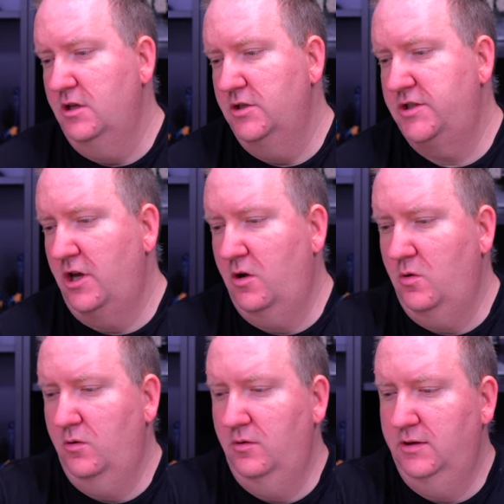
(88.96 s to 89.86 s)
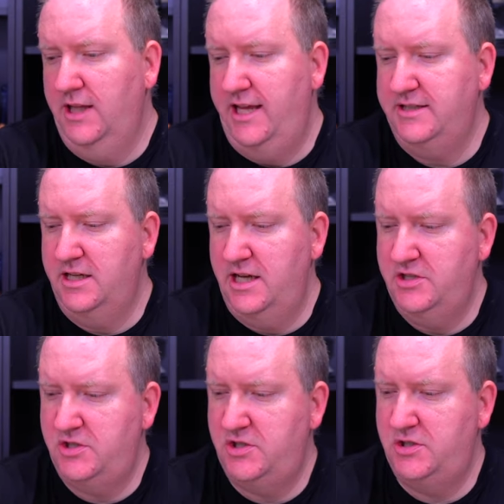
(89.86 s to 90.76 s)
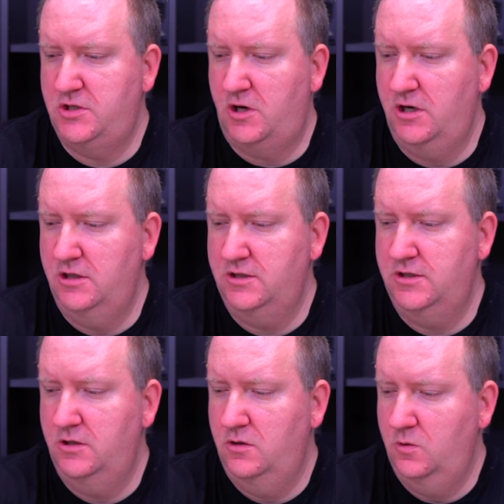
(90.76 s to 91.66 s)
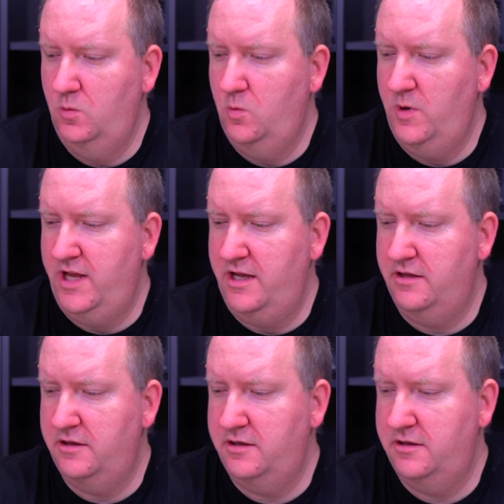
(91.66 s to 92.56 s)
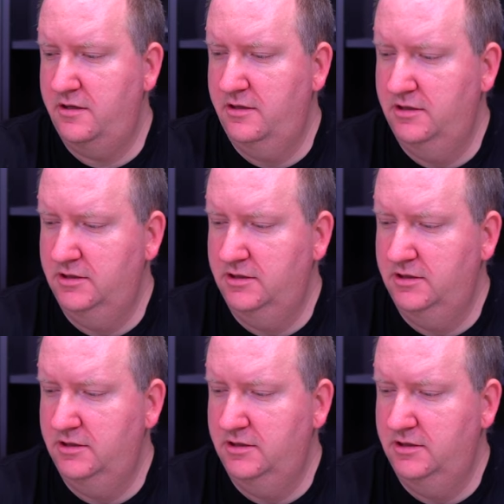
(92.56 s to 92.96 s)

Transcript: So let us start with